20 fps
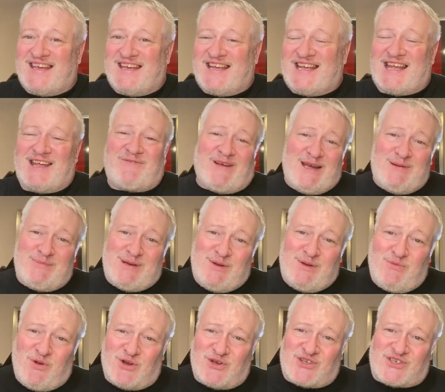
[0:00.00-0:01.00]
If anybody
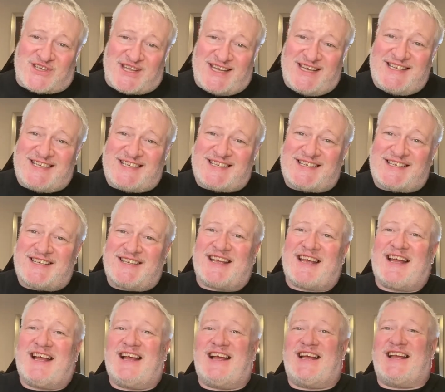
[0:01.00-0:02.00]
wants this,
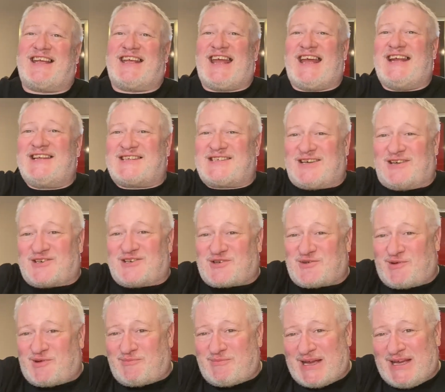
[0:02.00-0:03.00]
get in touch
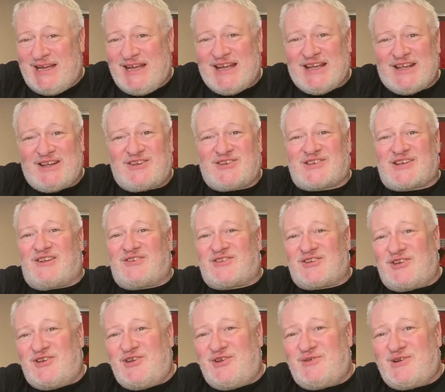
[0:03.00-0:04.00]
with me because I'll
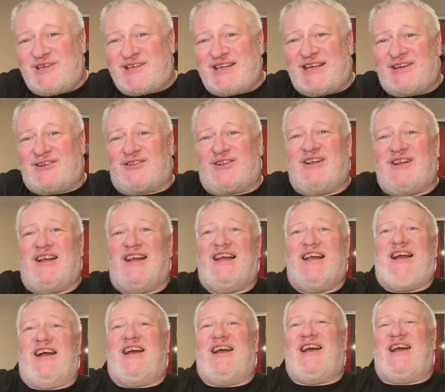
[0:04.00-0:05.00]
do you a deal.
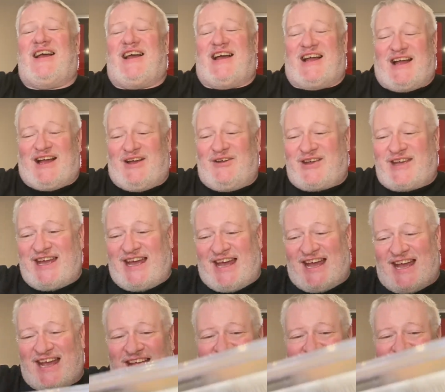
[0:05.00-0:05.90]
Okay,